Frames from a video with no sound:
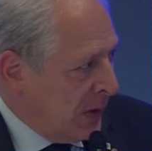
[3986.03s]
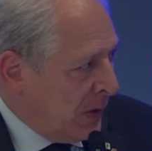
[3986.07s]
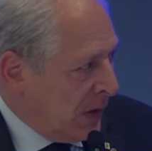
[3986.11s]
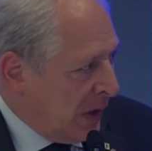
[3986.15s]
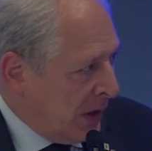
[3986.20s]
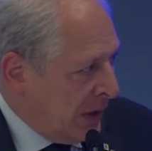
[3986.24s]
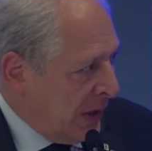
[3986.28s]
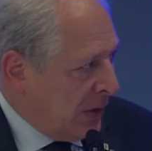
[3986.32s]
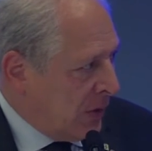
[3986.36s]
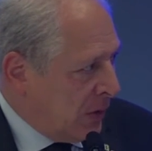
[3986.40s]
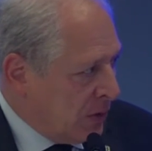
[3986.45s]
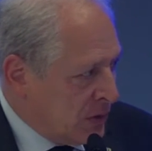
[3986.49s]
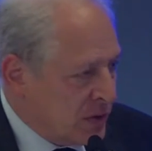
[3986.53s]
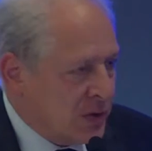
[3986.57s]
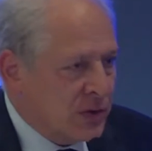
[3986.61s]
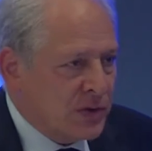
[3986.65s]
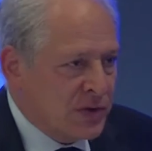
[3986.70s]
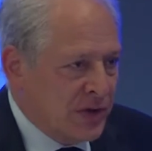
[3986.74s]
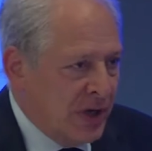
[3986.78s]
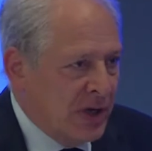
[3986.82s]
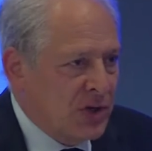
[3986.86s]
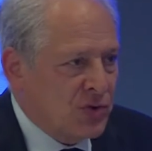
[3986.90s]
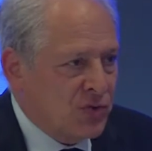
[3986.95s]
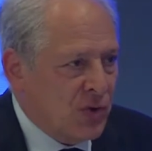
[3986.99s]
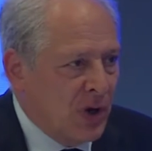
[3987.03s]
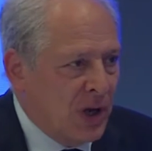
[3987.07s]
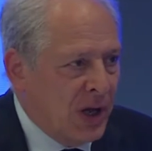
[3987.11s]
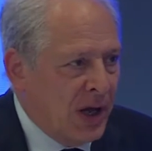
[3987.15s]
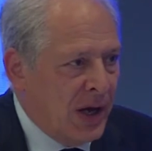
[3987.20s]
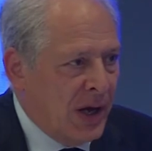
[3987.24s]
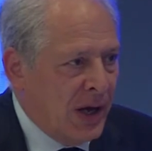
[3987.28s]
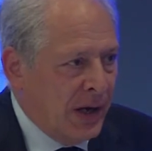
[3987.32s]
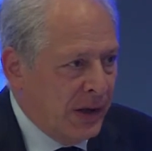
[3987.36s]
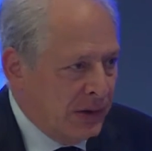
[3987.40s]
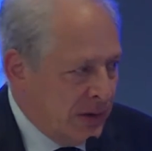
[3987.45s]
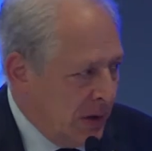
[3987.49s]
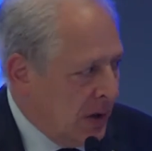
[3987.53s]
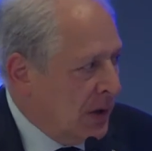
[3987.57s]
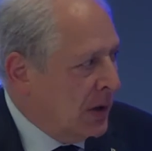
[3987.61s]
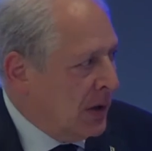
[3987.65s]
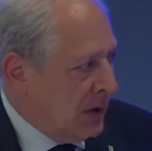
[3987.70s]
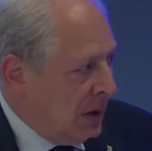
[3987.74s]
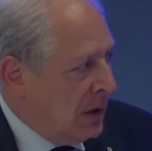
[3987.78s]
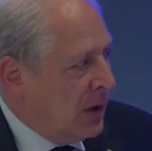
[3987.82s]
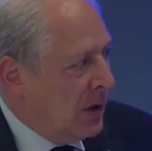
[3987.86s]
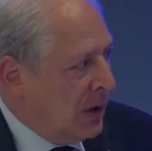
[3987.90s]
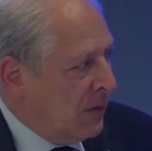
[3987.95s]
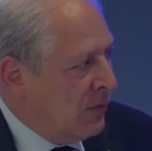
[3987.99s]
and then also centralized
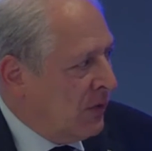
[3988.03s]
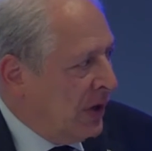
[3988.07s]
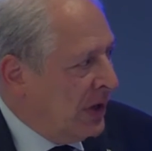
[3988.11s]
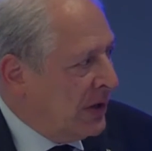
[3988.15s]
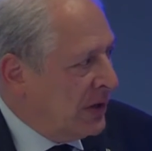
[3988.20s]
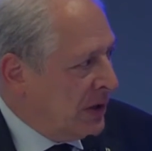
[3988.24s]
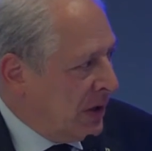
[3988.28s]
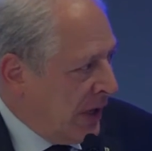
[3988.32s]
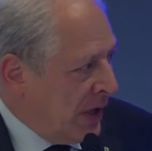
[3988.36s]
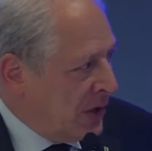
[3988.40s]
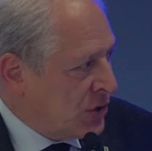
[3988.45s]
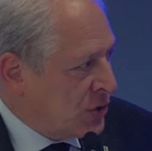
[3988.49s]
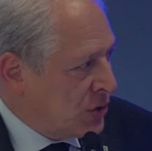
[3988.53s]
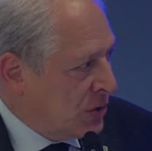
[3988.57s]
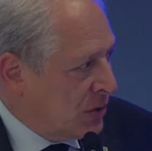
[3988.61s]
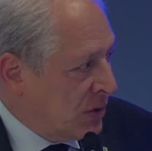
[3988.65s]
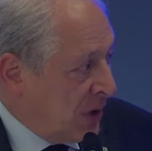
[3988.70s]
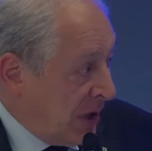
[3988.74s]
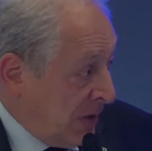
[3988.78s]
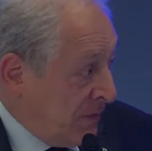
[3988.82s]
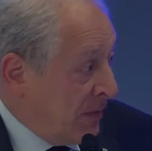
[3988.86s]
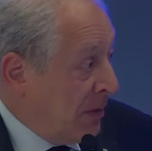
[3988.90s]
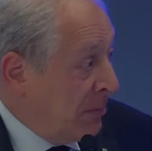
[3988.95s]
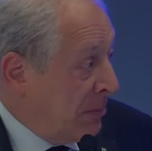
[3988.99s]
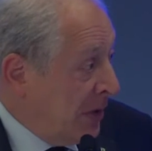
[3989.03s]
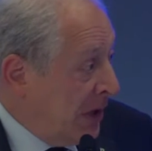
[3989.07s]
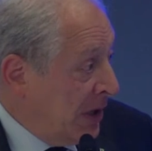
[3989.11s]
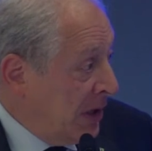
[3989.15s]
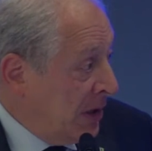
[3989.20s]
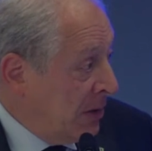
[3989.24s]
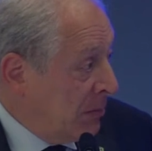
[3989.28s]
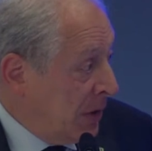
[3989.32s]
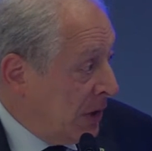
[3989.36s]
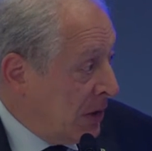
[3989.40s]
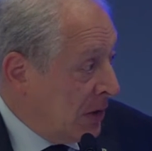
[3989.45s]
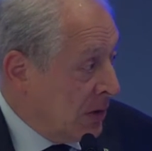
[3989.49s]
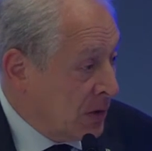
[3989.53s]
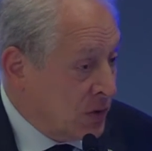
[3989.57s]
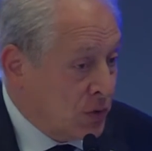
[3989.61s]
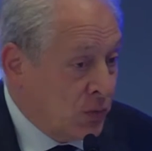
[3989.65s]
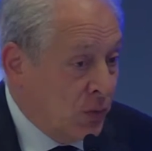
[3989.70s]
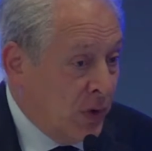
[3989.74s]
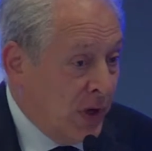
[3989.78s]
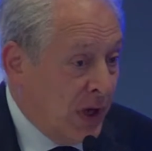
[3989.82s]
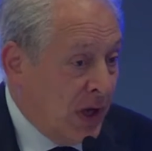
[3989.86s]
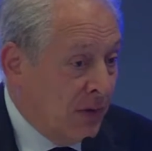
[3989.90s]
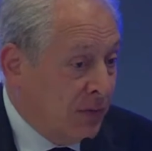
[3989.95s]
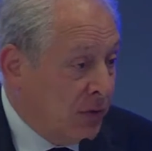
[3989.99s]
ventilation have a meaning because
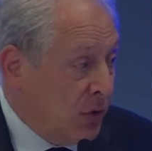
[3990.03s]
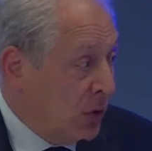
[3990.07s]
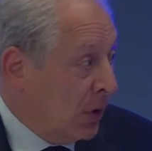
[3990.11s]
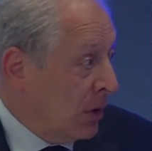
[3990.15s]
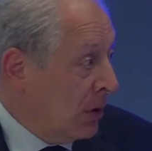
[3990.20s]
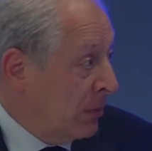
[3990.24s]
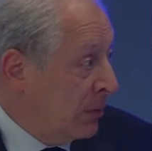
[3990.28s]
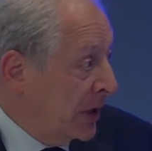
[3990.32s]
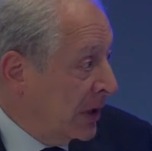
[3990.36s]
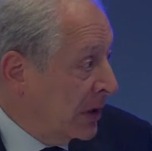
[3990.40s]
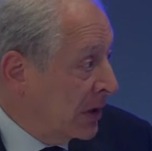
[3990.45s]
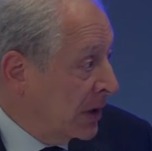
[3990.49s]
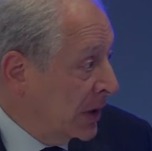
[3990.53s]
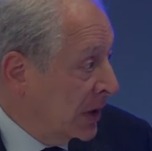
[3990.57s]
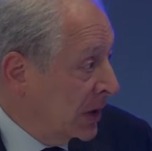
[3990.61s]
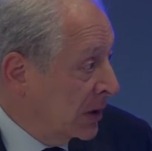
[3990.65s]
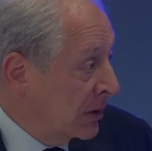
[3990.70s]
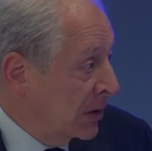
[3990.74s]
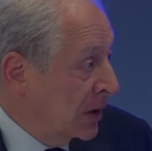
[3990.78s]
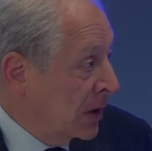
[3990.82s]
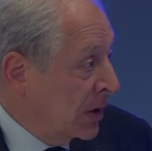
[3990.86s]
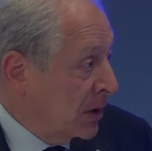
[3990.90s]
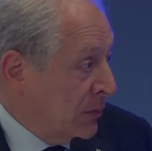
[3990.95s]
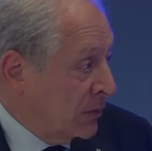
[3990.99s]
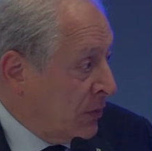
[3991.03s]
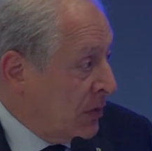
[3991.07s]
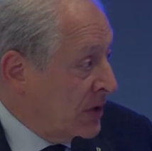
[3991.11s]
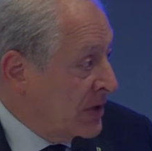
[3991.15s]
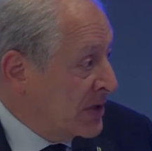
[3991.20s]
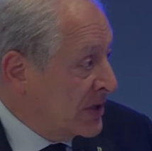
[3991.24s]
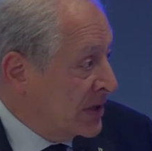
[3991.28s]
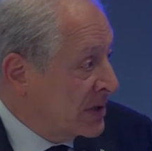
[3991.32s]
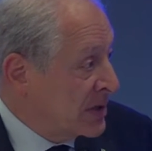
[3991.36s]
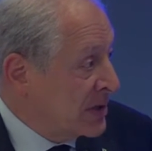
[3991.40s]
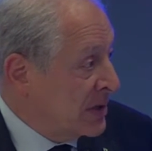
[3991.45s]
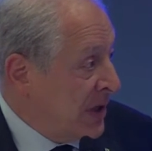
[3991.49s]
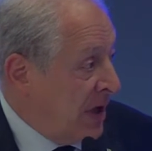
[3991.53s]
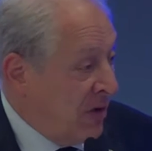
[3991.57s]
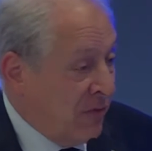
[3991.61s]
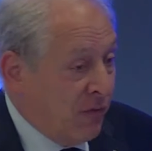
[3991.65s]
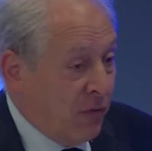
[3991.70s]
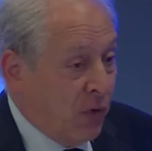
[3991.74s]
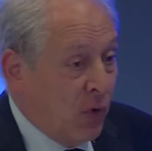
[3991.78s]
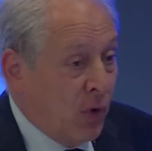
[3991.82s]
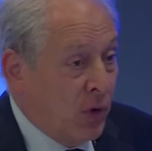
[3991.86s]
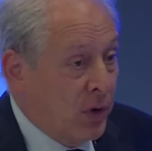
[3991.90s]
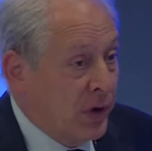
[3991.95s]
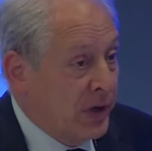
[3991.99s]
we have tall building, for instance, 10
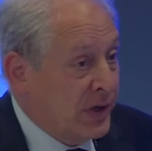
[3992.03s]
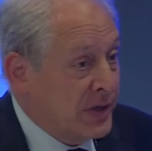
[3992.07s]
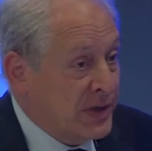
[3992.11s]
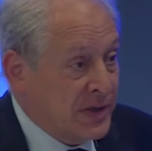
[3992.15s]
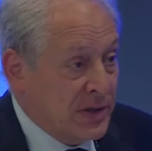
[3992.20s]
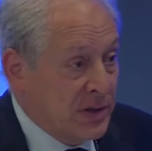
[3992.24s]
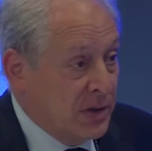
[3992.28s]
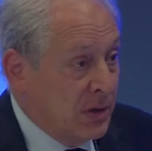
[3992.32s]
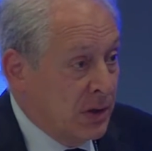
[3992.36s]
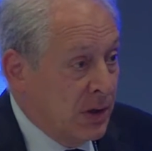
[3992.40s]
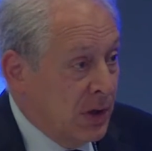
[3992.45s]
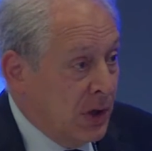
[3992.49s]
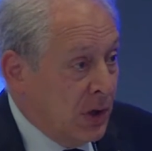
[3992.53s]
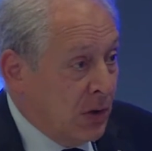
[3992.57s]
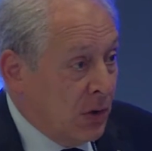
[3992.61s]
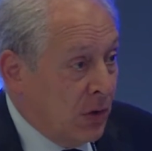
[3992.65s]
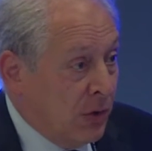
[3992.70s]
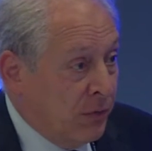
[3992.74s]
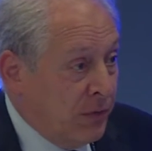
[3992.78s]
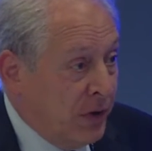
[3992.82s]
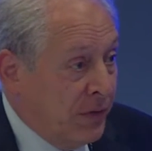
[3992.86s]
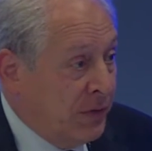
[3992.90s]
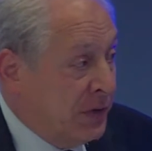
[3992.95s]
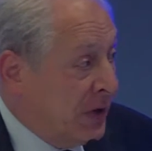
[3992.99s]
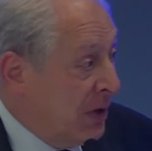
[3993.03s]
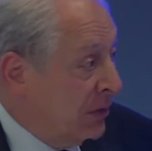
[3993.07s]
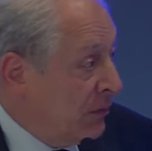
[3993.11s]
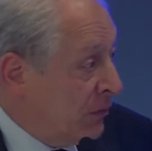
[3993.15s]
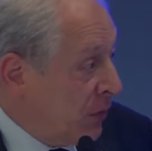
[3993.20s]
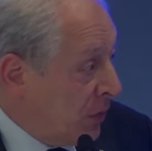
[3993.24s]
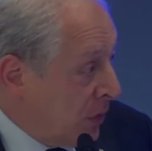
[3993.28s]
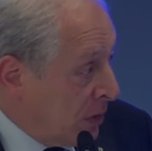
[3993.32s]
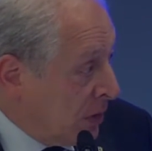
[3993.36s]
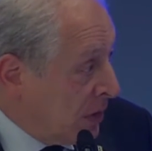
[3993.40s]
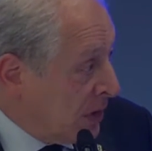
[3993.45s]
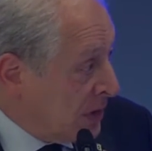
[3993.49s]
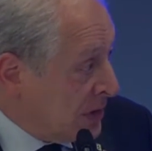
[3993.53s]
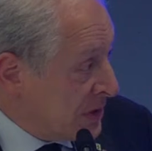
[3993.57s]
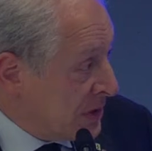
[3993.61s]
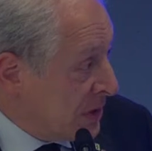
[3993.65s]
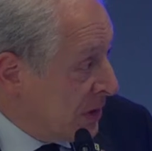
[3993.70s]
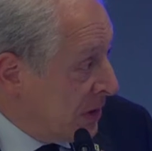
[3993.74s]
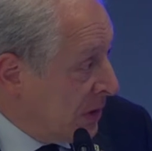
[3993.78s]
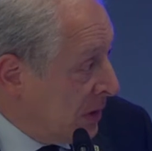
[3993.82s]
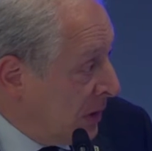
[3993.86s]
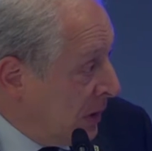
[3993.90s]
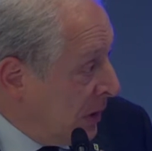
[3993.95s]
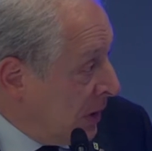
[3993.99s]
floors or 15 floors,
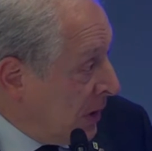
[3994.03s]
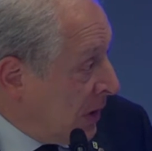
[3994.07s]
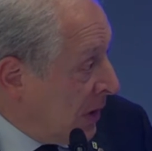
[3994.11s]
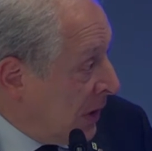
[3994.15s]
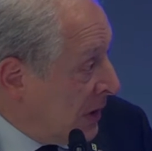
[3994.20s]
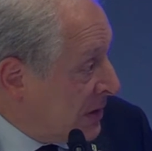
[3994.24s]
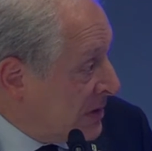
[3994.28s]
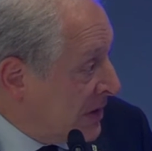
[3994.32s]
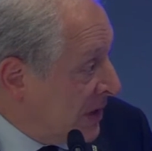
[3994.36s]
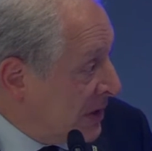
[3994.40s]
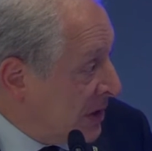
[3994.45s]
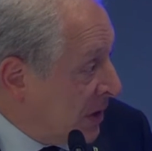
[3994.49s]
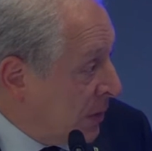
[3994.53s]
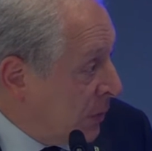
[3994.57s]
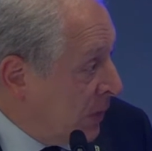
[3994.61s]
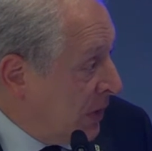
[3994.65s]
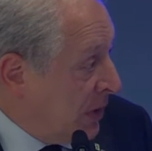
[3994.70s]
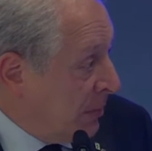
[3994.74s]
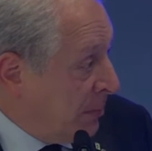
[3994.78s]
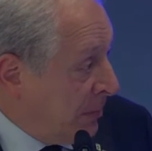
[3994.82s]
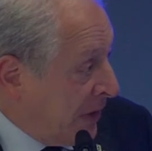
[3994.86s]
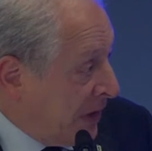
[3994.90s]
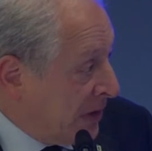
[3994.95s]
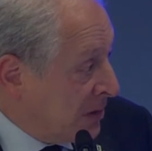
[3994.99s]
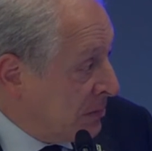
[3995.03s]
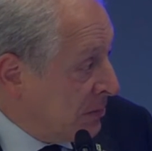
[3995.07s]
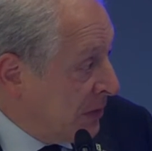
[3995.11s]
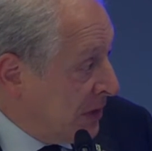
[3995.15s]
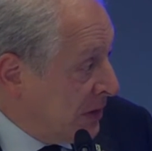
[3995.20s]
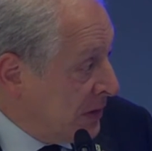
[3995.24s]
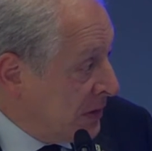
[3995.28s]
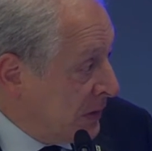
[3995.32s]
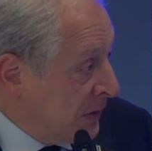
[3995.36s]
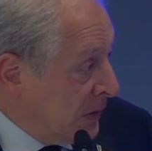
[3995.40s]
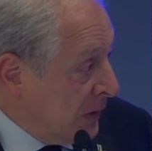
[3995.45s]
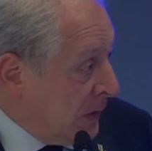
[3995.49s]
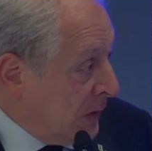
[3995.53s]
etc., with apartment.